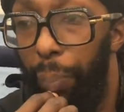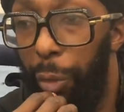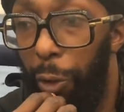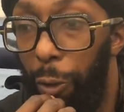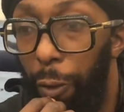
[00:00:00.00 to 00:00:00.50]

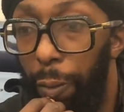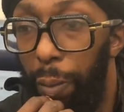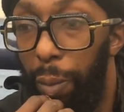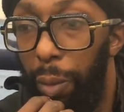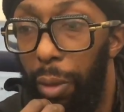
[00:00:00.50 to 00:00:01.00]
And
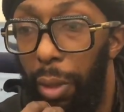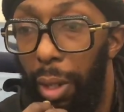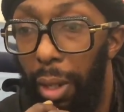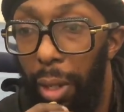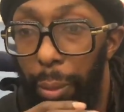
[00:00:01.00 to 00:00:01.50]

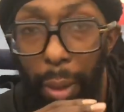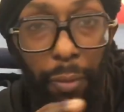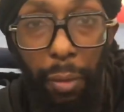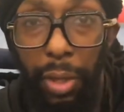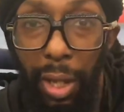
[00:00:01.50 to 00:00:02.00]
I'm
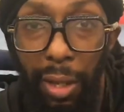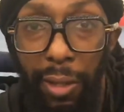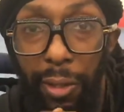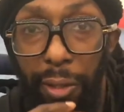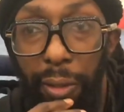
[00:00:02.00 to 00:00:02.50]
very
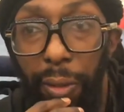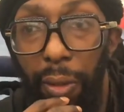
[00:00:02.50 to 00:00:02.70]
honest.